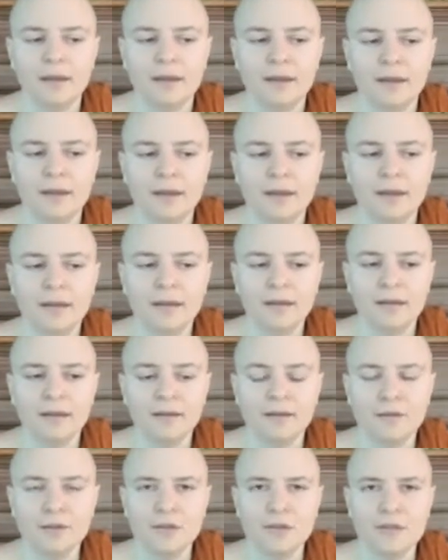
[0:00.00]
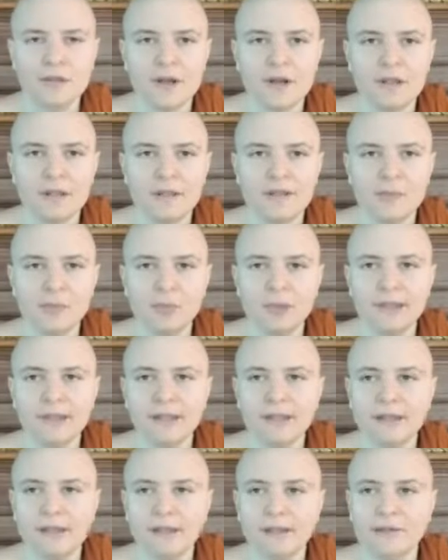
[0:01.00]
And she's
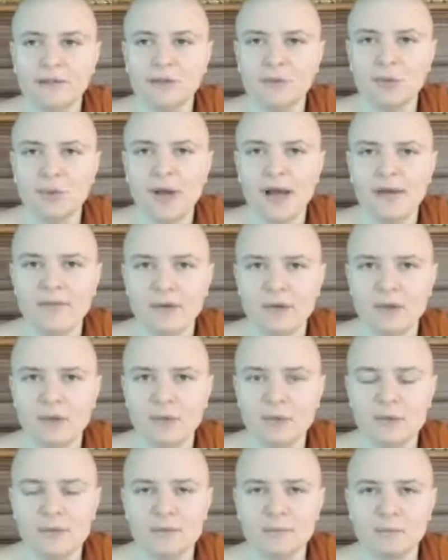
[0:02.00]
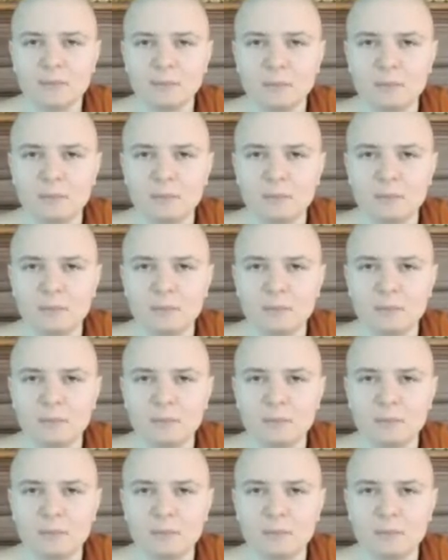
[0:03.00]
contemplating two avenues.